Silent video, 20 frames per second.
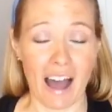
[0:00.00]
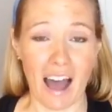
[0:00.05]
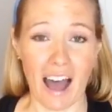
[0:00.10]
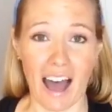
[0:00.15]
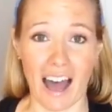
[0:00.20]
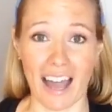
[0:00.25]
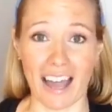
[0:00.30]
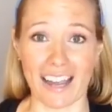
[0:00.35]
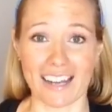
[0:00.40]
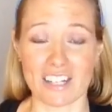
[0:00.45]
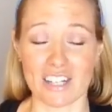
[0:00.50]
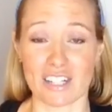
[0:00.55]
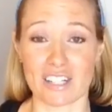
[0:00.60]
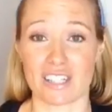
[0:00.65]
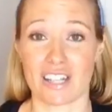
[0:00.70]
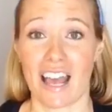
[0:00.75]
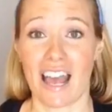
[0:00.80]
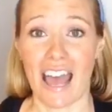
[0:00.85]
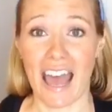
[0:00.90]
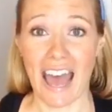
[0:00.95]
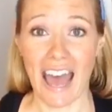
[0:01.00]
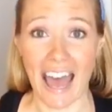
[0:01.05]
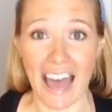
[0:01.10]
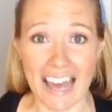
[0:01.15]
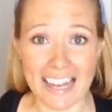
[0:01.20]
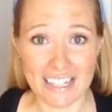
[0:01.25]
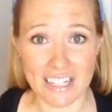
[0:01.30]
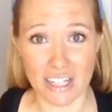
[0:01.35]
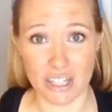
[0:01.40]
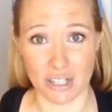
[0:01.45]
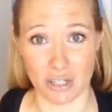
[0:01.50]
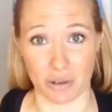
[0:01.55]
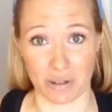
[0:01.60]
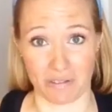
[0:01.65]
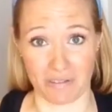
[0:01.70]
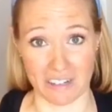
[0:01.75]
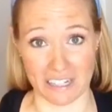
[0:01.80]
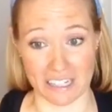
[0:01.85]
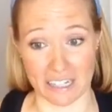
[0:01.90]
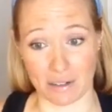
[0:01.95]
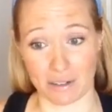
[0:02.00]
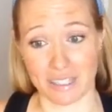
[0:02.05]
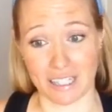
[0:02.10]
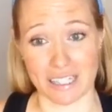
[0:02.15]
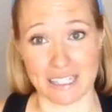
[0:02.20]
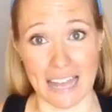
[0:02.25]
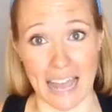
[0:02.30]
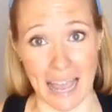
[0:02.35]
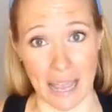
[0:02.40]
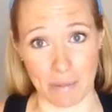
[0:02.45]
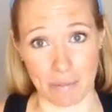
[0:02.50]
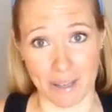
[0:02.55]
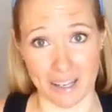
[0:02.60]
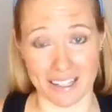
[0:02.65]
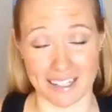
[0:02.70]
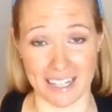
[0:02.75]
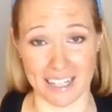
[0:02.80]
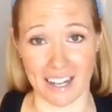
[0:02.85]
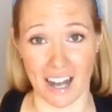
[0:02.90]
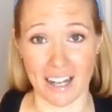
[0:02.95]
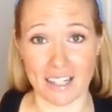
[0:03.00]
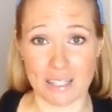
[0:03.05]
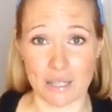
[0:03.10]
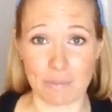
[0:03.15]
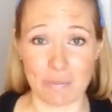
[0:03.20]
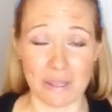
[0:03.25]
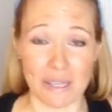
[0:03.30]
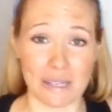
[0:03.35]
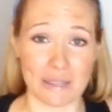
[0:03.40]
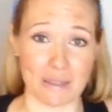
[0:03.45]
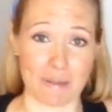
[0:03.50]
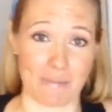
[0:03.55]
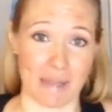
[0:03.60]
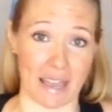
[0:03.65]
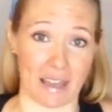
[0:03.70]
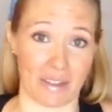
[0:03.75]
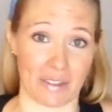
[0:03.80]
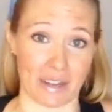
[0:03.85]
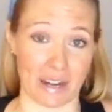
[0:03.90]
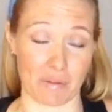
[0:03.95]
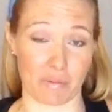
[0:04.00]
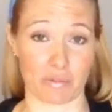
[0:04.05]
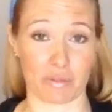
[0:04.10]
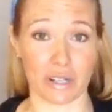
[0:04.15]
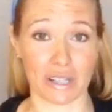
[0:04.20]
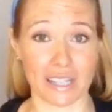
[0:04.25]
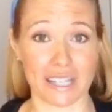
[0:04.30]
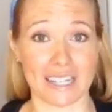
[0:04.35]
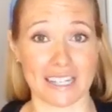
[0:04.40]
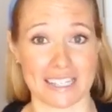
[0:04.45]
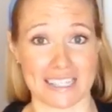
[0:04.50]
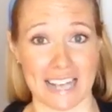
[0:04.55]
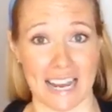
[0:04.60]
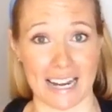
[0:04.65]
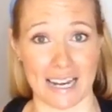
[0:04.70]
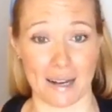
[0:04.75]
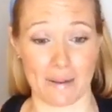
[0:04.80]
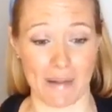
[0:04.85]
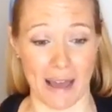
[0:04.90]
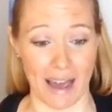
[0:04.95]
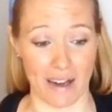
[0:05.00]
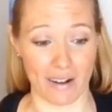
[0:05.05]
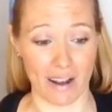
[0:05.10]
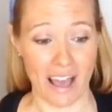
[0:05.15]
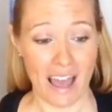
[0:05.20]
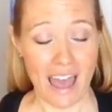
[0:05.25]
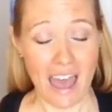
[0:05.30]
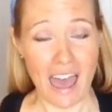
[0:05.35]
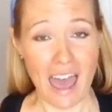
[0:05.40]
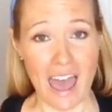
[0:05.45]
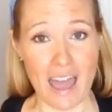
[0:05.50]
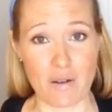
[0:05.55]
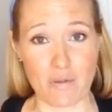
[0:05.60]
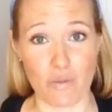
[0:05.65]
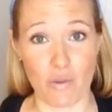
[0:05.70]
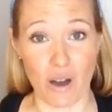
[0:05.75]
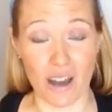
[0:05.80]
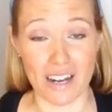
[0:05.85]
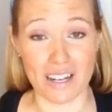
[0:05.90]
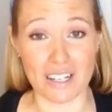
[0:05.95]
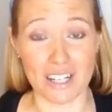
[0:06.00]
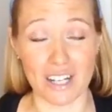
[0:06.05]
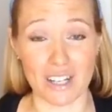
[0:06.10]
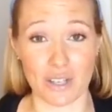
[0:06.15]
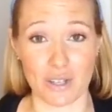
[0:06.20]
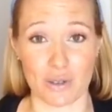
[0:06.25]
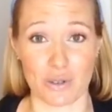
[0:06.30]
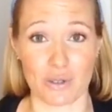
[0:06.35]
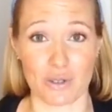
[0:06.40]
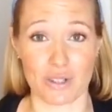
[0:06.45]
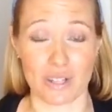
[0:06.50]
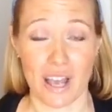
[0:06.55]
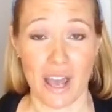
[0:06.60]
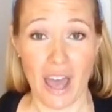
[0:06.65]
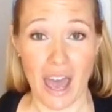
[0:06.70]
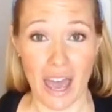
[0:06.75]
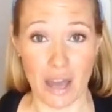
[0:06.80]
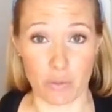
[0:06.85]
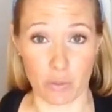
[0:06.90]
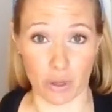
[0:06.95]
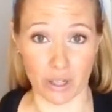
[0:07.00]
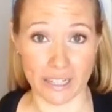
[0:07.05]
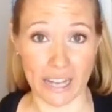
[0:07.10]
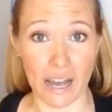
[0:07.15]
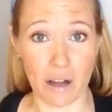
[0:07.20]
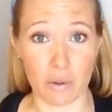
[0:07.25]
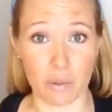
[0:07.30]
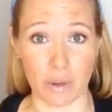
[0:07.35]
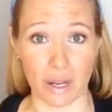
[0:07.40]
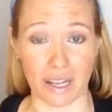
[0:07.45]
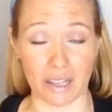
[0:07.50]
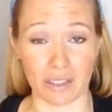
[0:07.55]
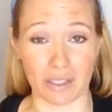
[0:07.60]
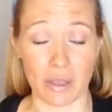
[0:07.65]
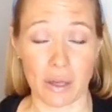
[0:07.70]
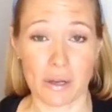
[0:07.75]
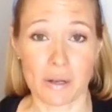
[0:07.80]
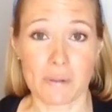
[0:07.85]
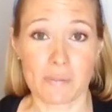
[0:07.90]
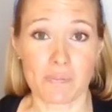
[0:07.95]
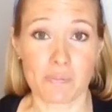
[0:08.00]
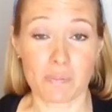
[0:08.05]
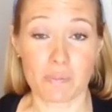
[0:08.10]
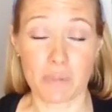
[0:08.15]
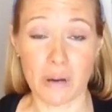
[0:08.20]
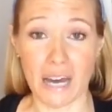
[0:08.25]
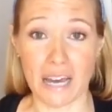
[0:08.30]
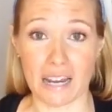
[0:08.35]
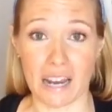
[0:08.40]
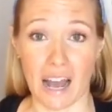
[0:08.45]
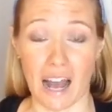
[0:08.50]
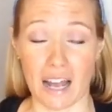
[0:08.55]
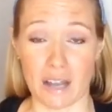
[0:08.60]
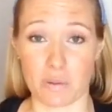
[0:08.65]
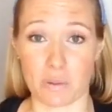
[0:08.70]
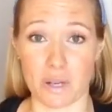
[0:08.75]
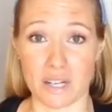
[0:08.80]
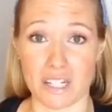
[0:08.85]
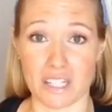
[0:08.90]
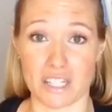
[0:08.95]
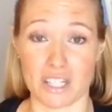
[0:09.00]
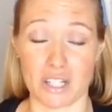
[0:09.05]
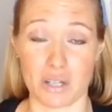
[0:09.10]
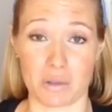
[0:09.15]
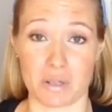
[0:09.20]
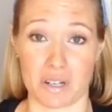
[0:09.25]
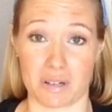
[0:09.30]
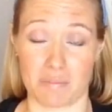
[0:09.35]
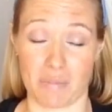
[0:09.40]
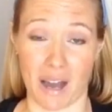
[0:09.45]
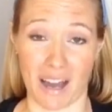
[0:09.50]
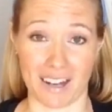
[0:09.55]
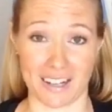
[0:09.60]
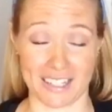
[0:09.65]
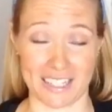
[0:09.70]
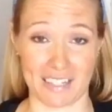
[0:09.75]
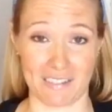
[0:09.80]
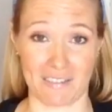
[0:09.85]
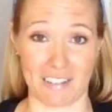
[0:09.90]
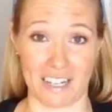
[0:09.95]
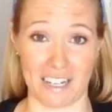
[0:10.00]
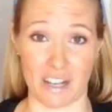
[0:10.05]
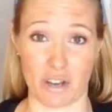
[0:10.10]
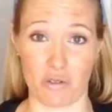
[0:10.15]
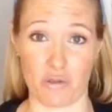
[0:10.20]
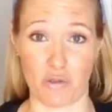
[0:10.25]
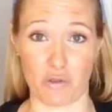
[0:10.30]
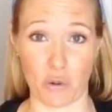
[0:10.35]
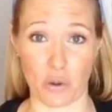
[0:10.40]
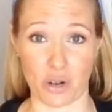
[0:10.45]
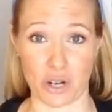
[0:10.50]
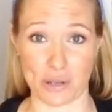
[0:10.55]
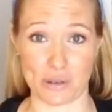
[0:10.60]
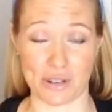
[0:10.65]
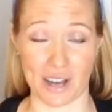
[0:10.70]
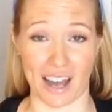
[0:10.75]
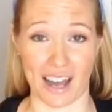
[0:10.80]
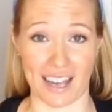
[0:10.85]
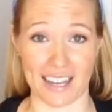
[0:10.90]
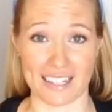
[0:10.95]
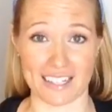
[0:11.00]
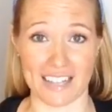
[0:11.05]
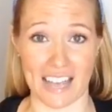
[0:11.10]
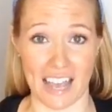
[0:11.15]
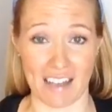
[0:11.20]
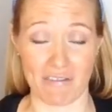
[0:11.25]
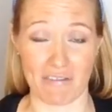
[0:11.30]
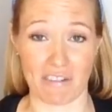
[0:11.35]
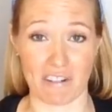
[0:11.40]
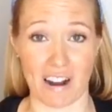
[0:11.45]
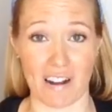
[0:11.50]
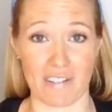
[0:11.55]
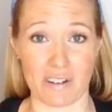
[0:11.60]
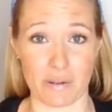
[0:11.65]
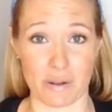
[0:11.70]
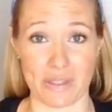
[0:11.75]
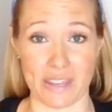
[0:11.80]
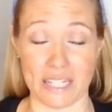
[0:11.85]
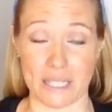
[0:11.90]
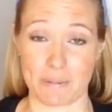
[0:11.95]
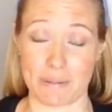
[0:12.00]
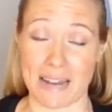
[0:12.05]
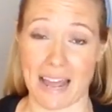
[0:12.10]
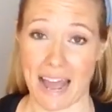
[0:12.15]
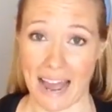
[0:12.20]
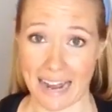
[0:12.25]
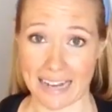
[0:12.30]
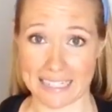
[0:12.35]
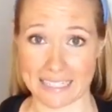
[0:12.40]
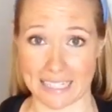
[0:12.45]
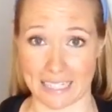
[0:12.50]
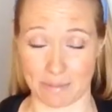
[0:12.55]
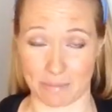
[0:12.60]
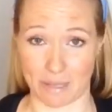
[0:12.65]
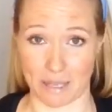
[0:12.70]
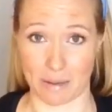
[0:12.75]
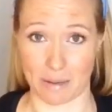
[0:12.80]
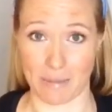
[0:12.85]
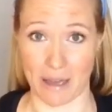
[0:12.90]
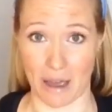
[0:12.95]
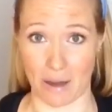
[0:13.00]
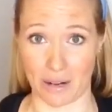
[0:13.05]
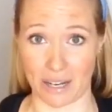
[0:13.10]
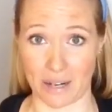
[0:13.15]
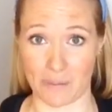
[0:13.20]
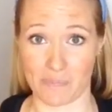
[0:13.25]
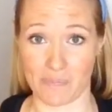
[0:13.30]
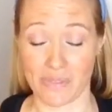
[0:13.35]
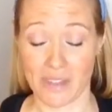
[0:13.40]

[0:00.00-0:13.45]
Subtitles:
I just had to do a video today because I got something in the mail that I'm really excited about and wanted to use and work out with, but I wanted to do an unboxing video for you guys and for everyone that's been asking me about it.